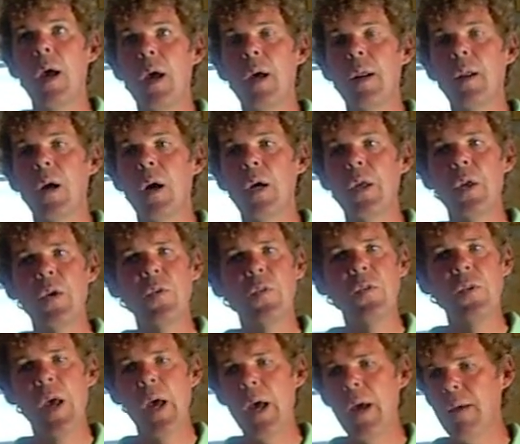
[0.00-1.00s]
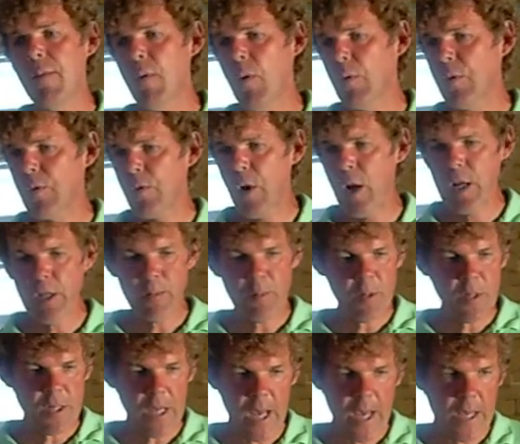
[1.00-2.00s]
And you save on
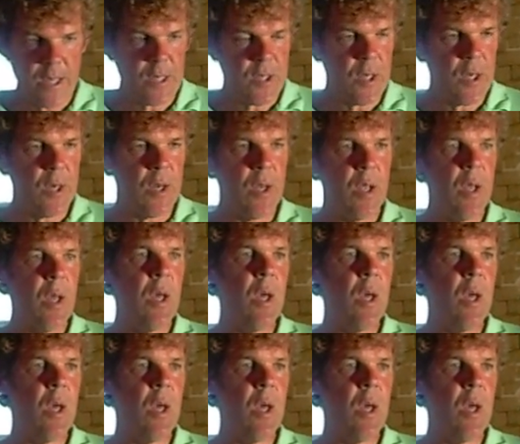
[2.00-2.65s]
transportation.